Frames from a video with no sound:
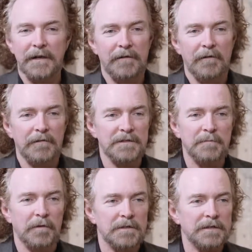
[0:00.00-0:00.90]
hear all these
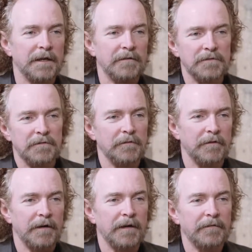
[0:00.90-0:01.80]
motorcycles going
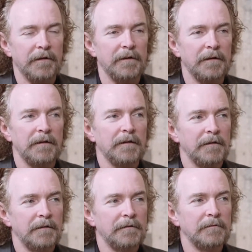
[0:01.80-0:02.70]
around. I thought,
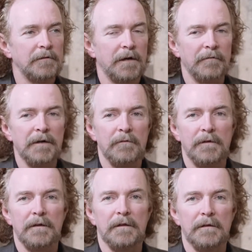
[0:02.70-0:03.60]
well, I've got
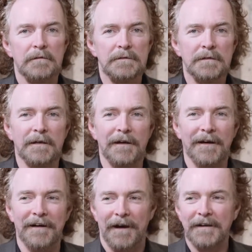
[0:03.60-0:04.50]
one of those.
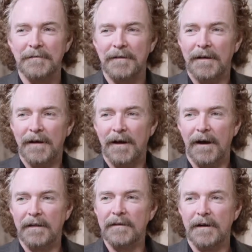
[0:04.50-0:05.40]
I
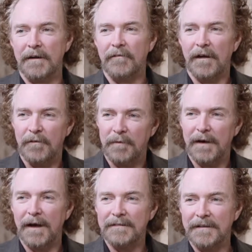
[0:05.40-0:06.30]
think I'd rather
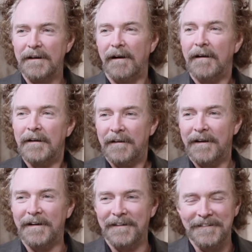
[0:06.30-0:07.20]
be out there.
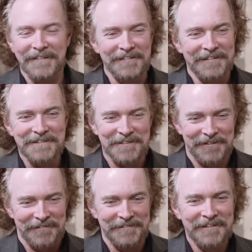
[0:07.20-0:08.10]

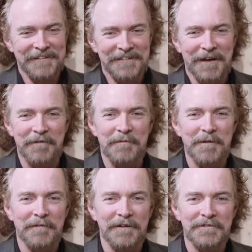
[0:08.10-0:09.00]
So, how many
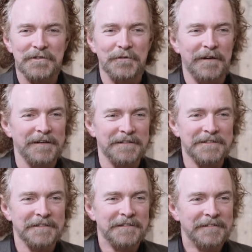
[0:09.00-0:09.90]
people here shoot
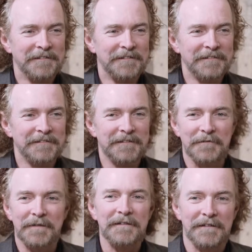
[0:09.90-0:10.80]
weddings?
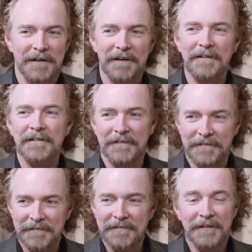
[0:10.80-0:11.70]
Anyway, yeah.
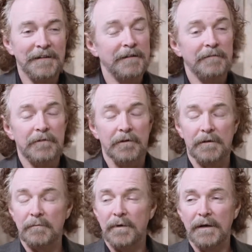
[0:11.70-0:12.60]
They're
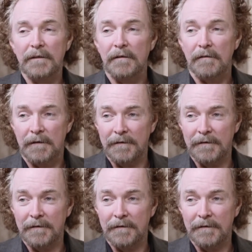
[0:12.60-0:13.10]
good pay, though.